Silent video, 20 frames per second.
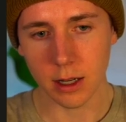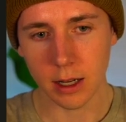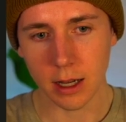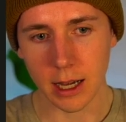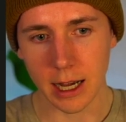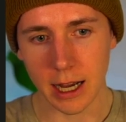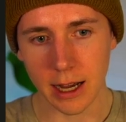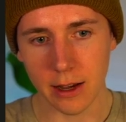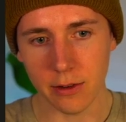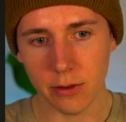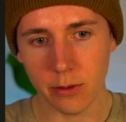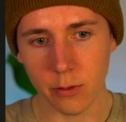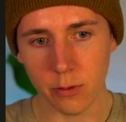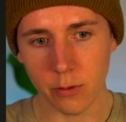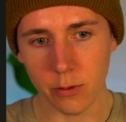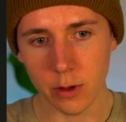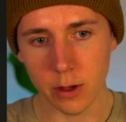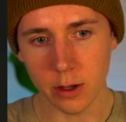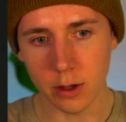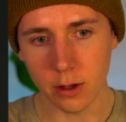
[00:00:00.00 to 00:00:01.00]
I
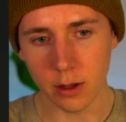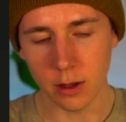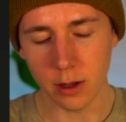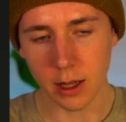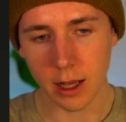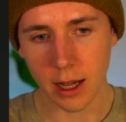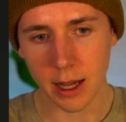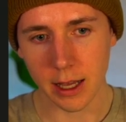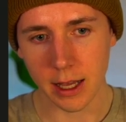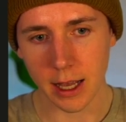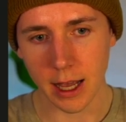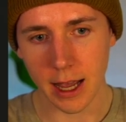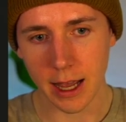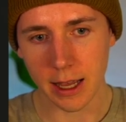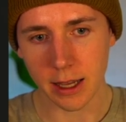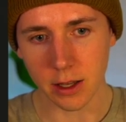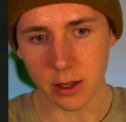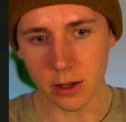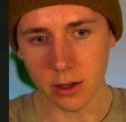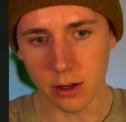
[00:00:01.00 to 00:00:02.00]
feel like I
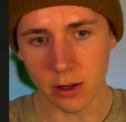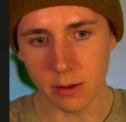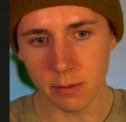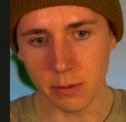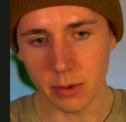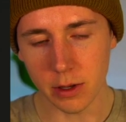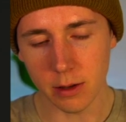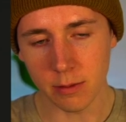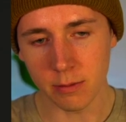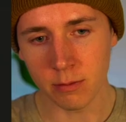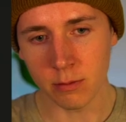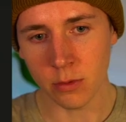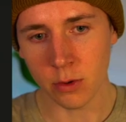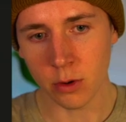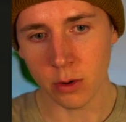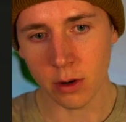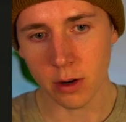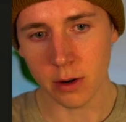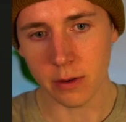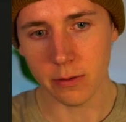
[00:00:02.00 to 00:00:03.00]
could be
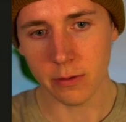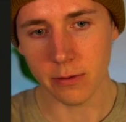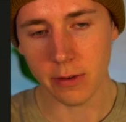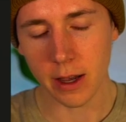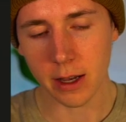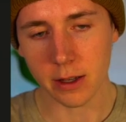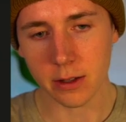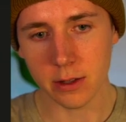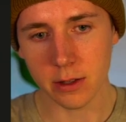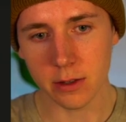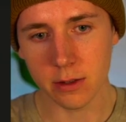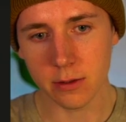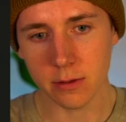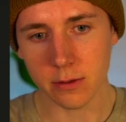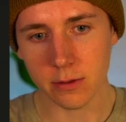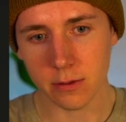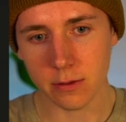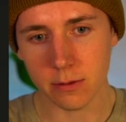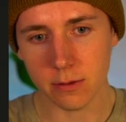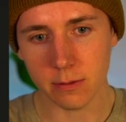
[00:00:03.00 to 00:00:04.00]
more effective,
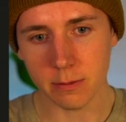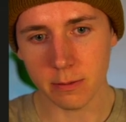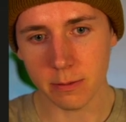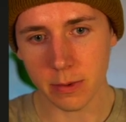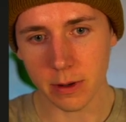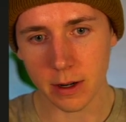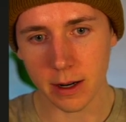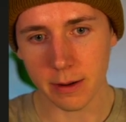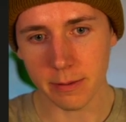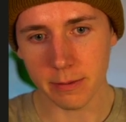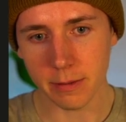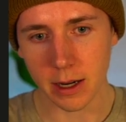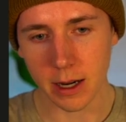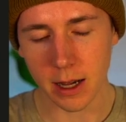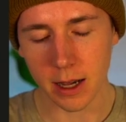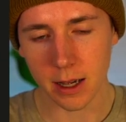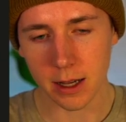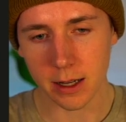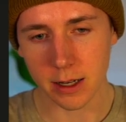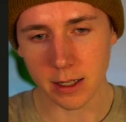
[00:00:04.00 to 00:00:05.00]
but I'm
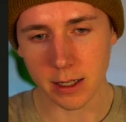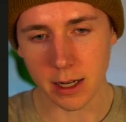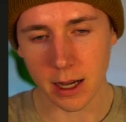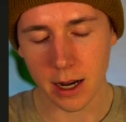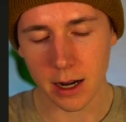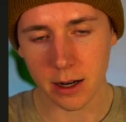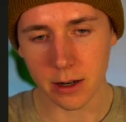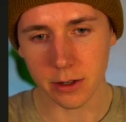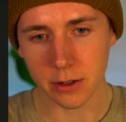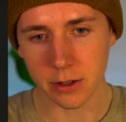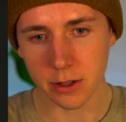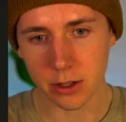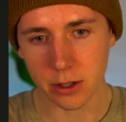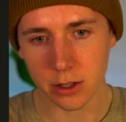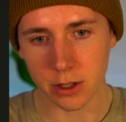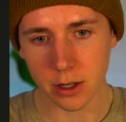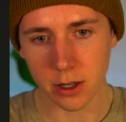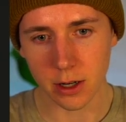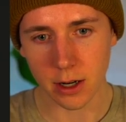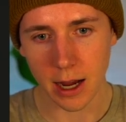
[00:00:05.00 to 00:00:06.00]
not entirely
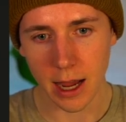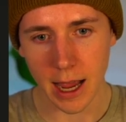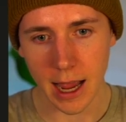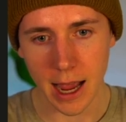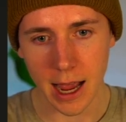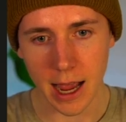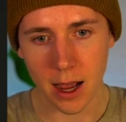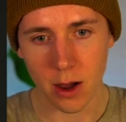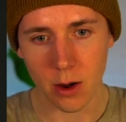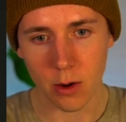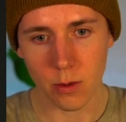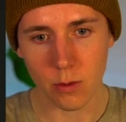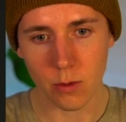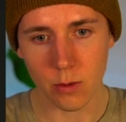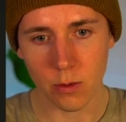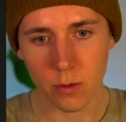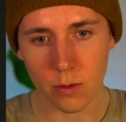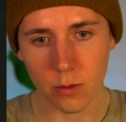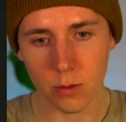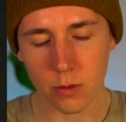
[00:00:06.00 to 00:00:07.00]
sure how.
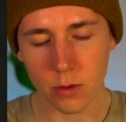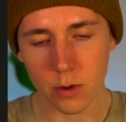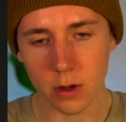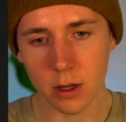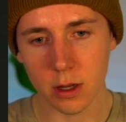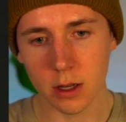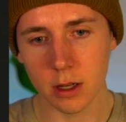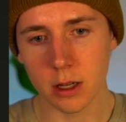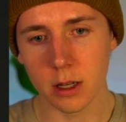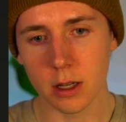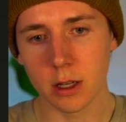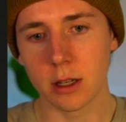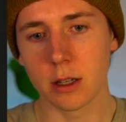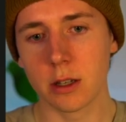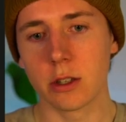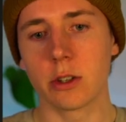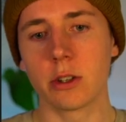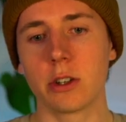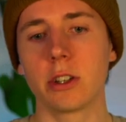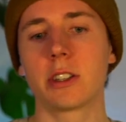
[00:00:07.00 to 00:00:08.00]

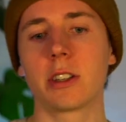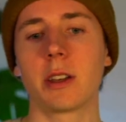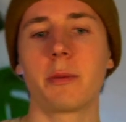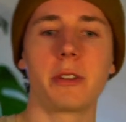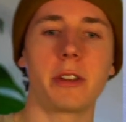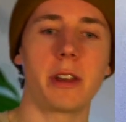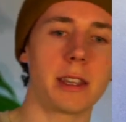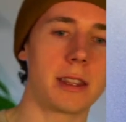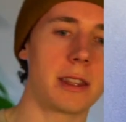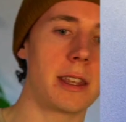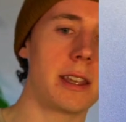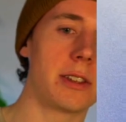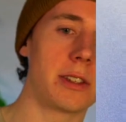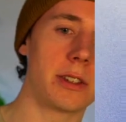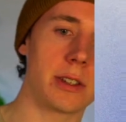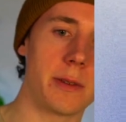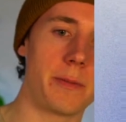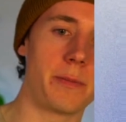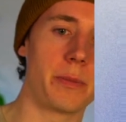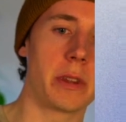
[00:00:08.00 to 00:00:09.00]
So just something like this.
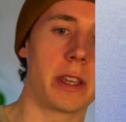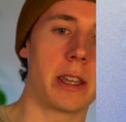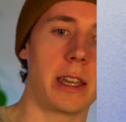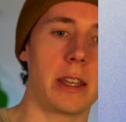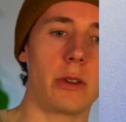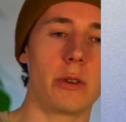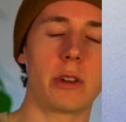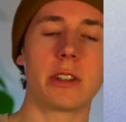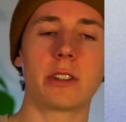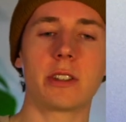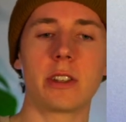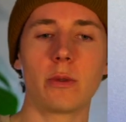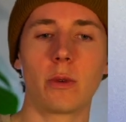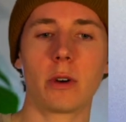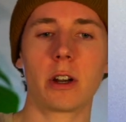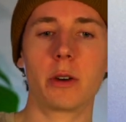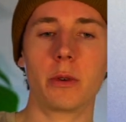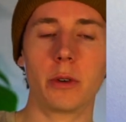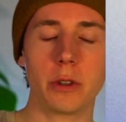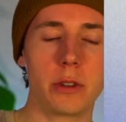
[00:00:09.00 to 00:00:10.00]
You can see what it
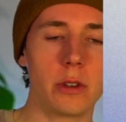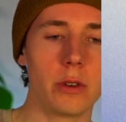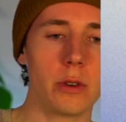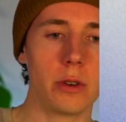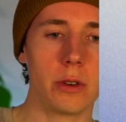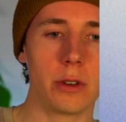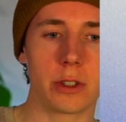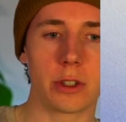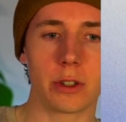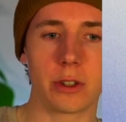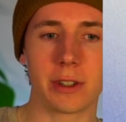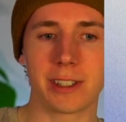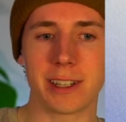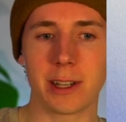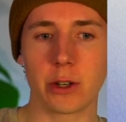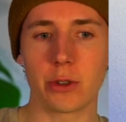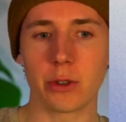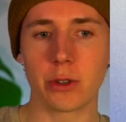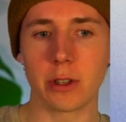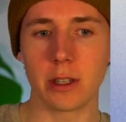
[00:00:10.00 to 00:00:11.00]
will do is it'll
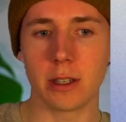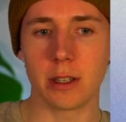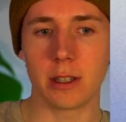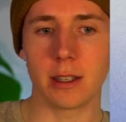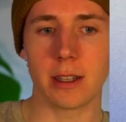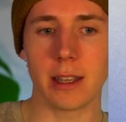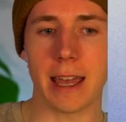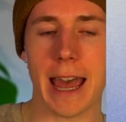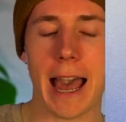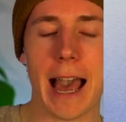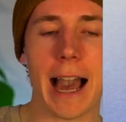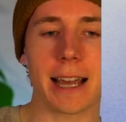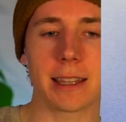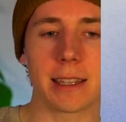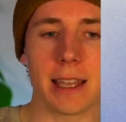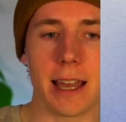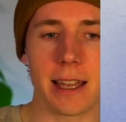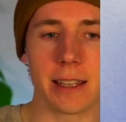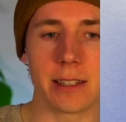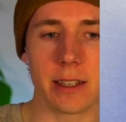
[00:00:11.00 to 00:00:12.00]
essentially act
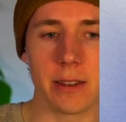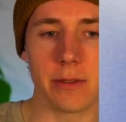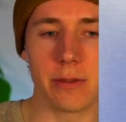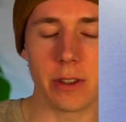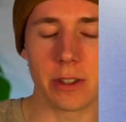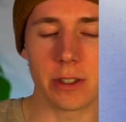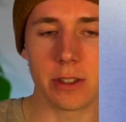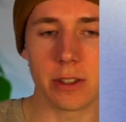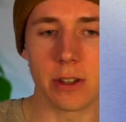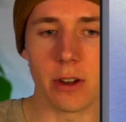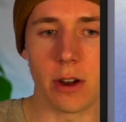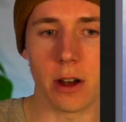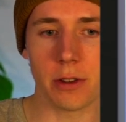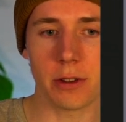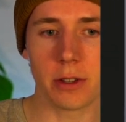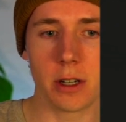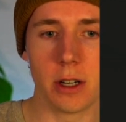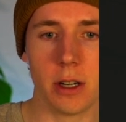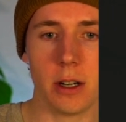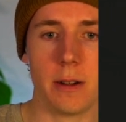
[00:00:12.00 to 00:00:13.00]
as if it's the
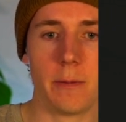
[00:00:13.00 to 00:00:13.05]
author,